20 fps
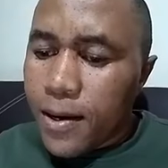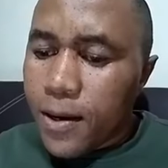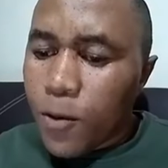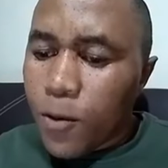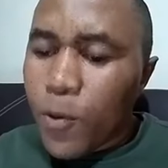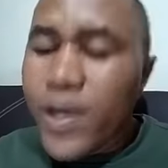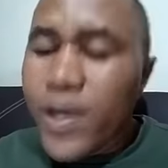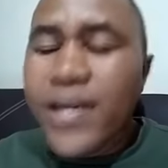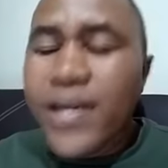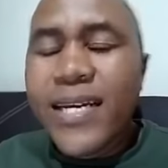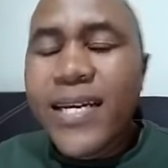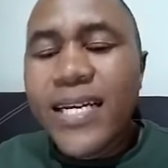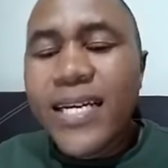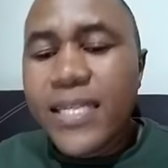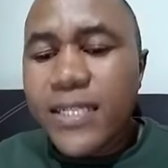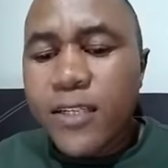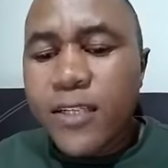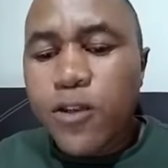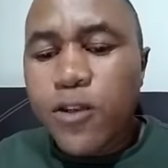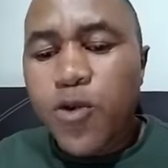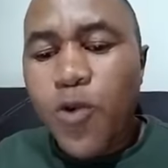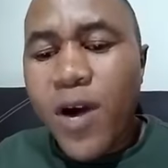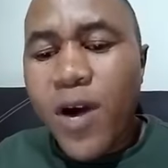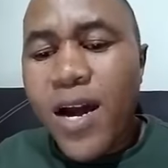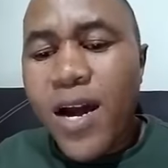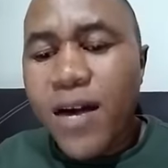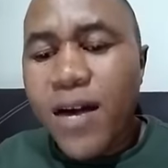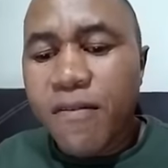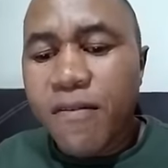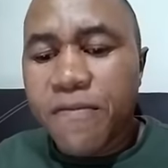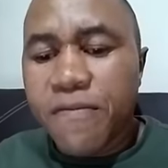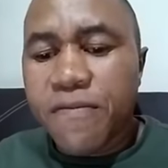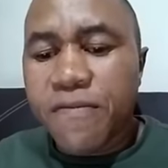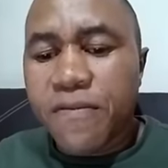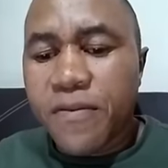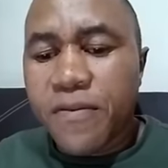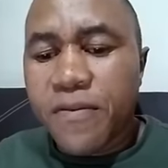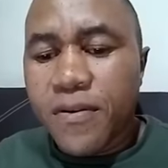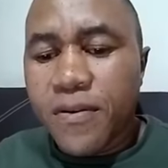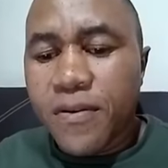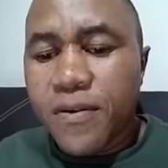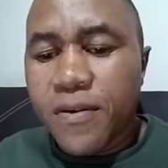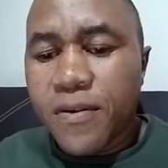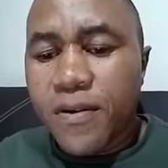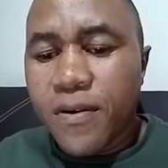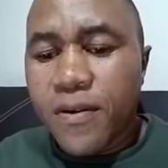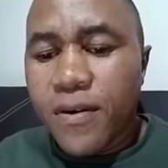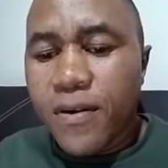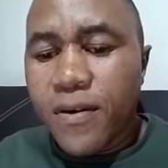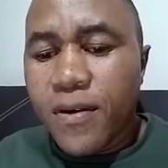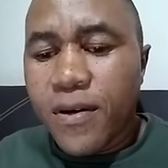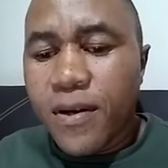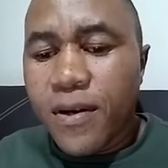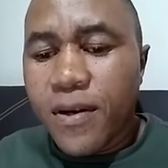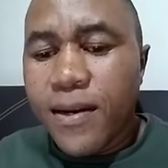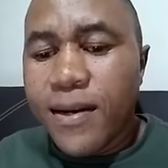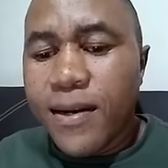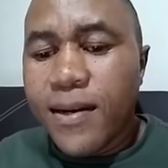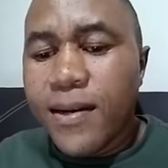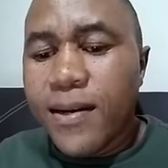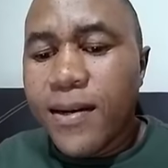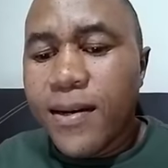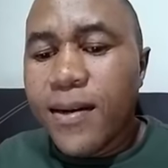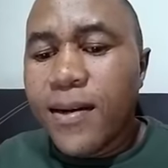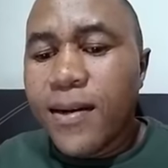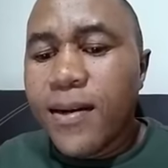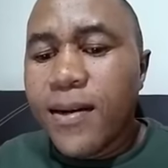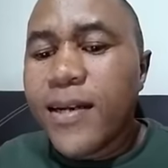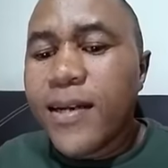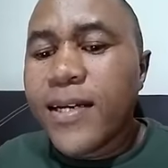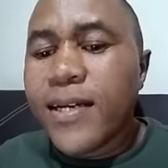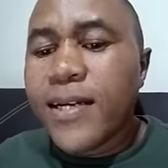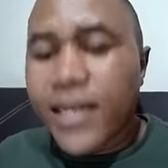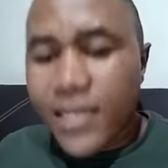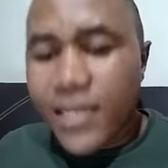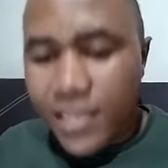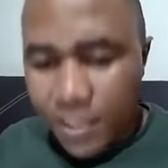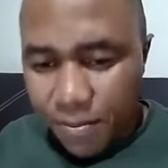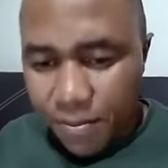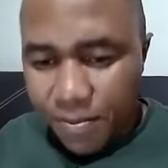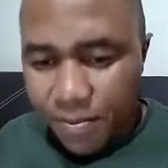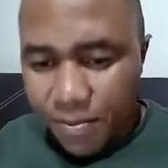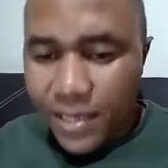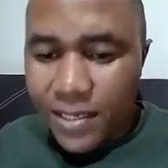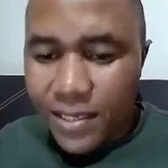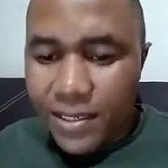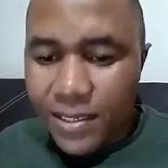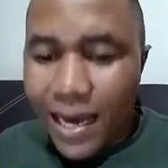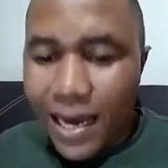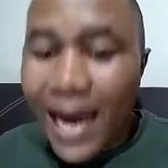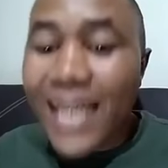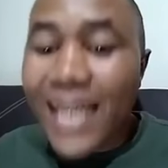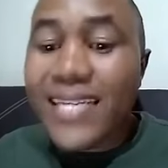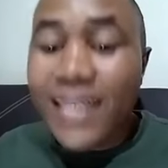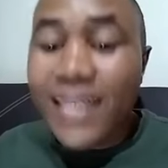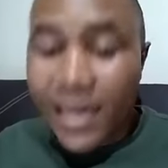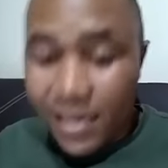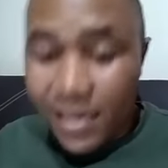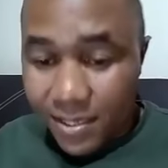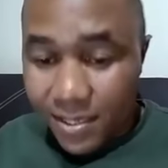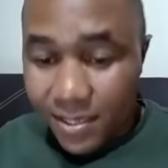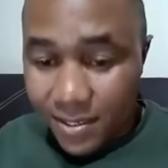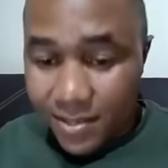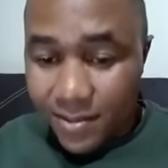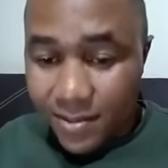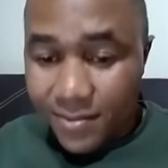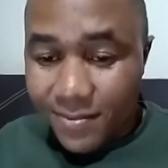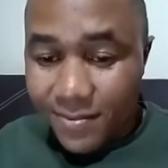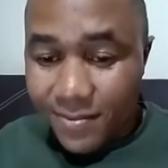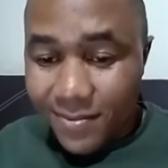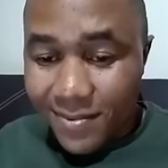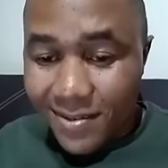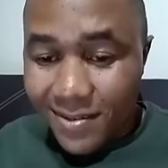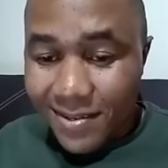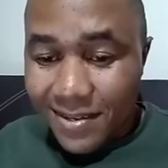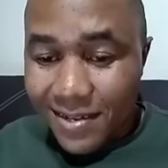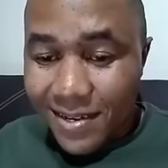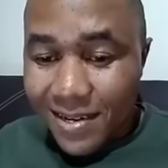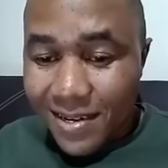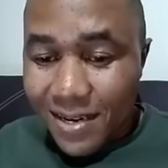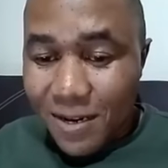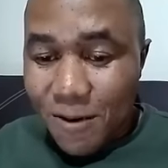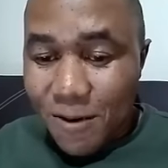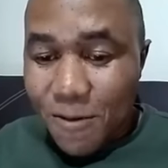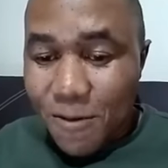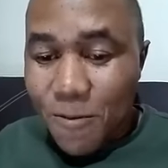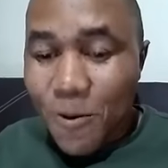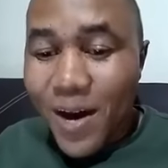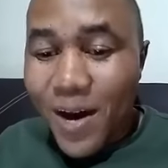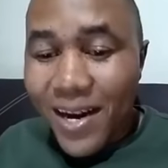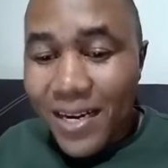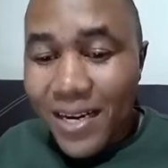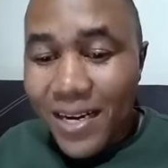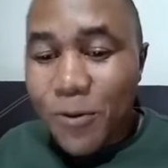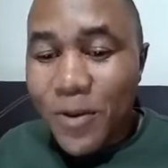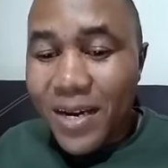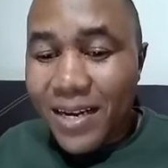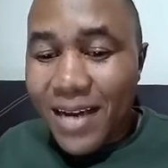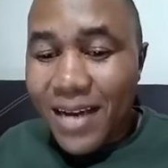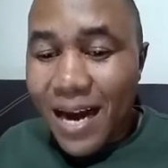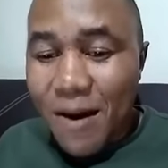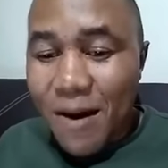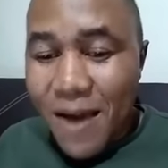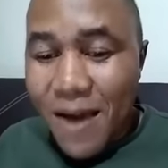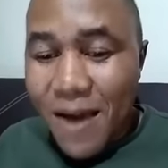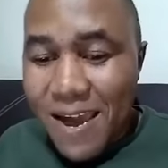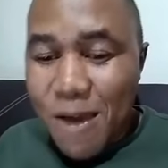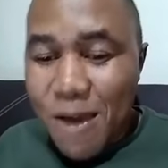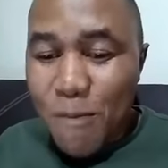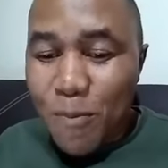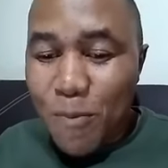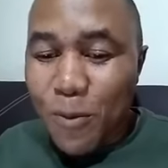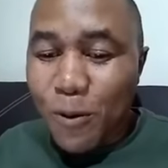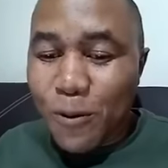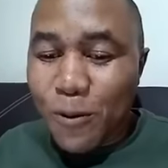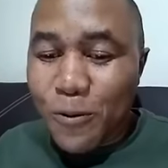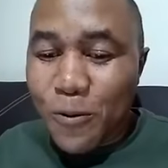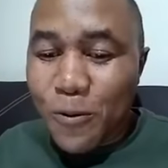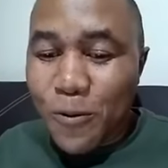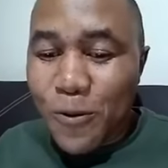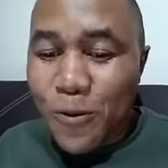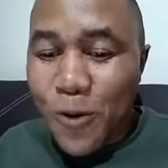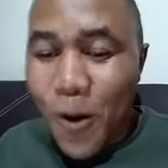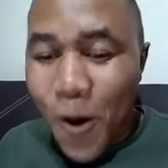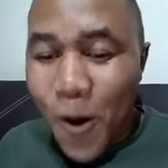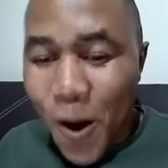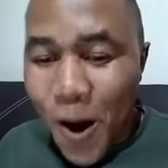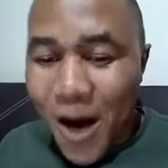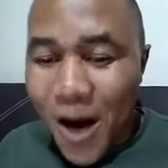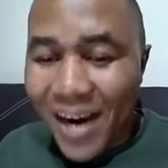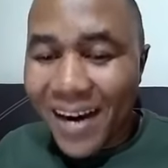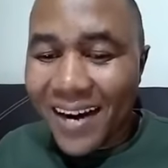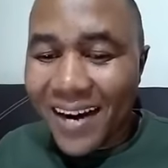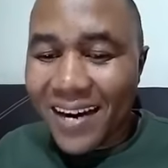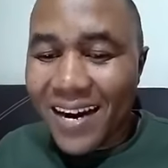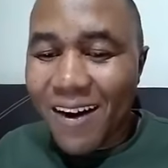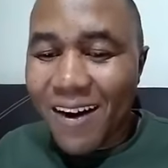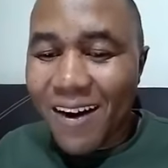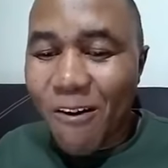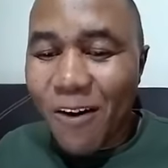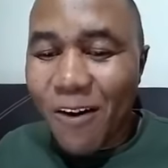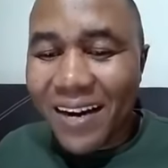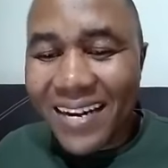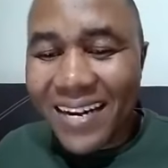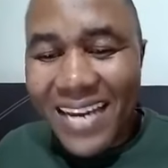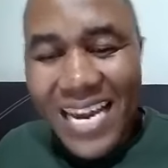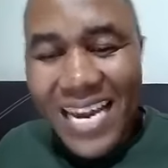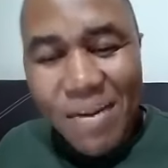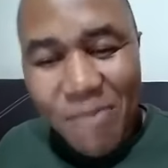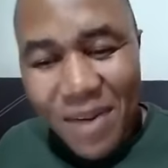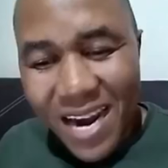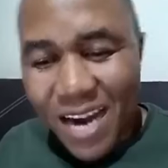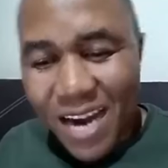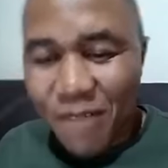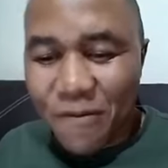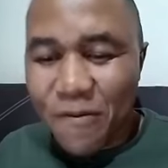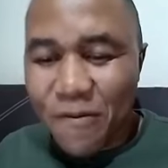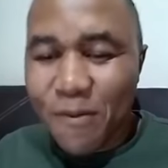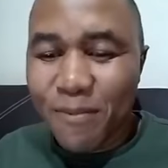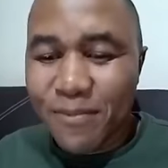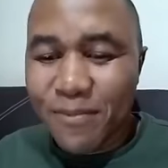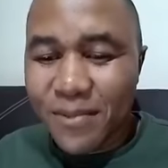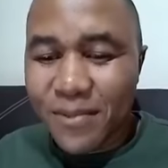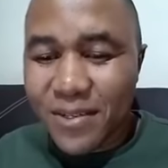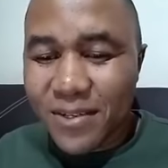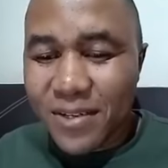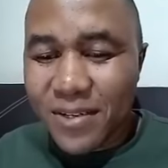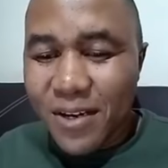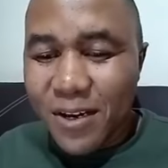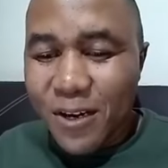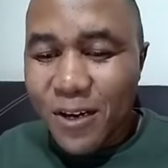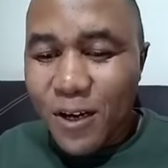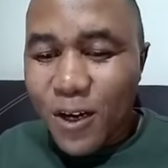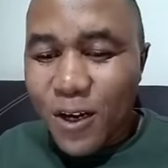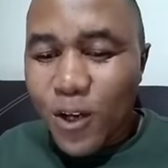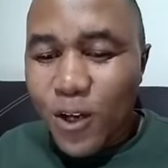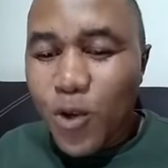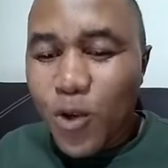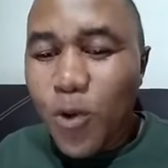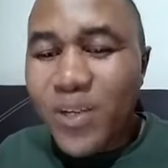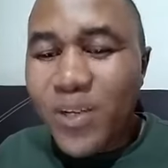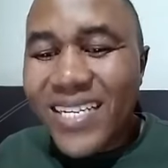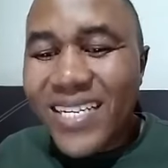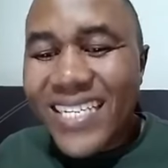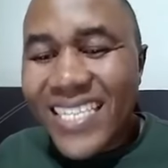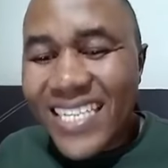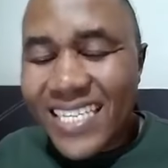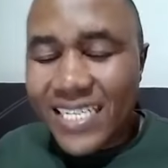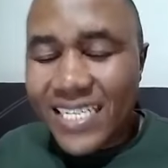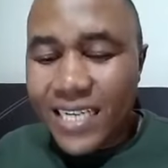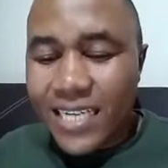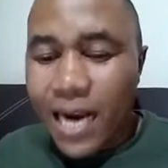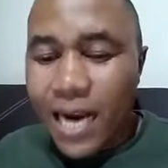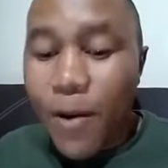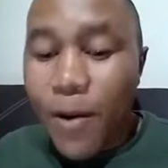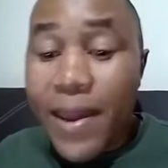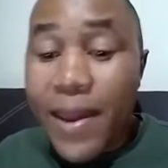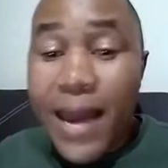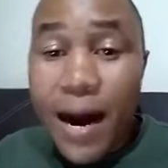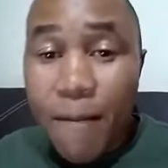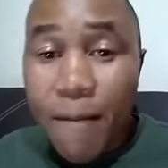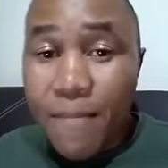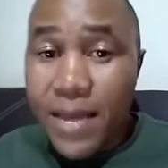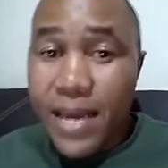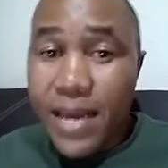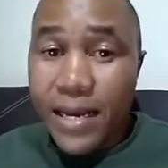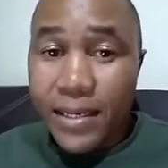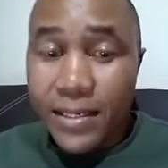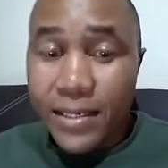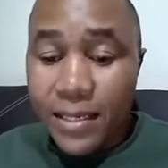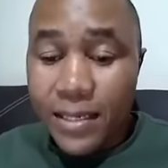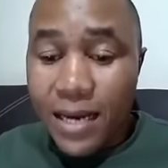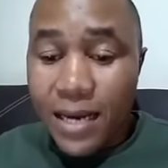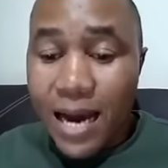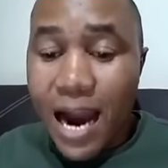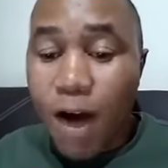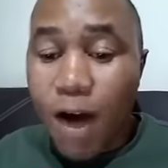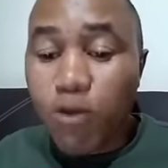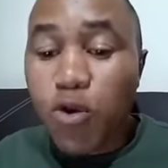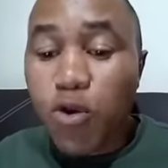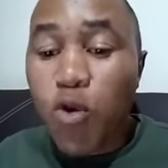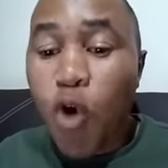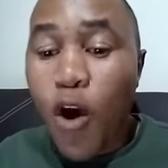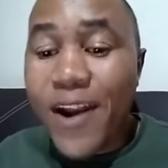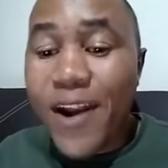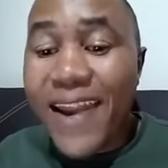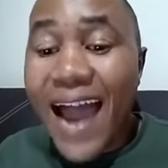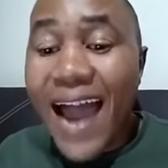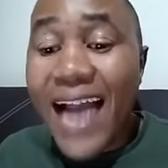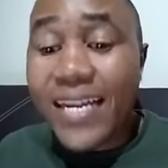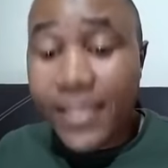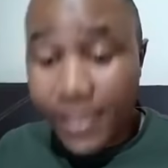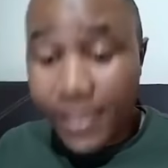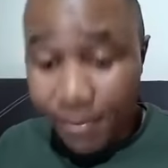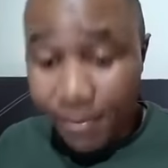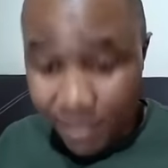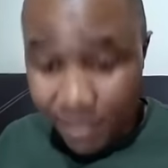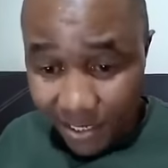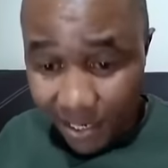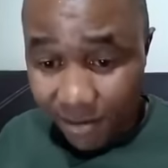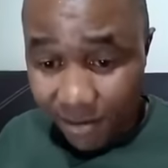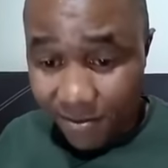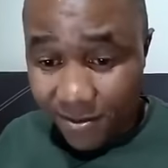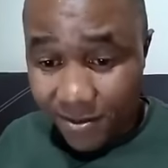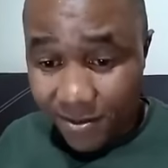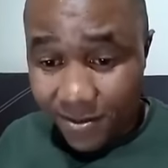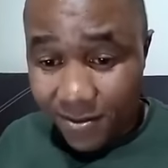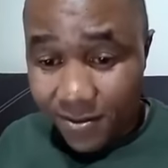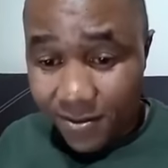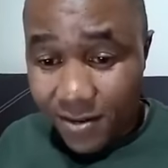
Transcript: we need to have leadership as adults, wherein we are able to talk or create platforms to teach our young men how to conduct themselves,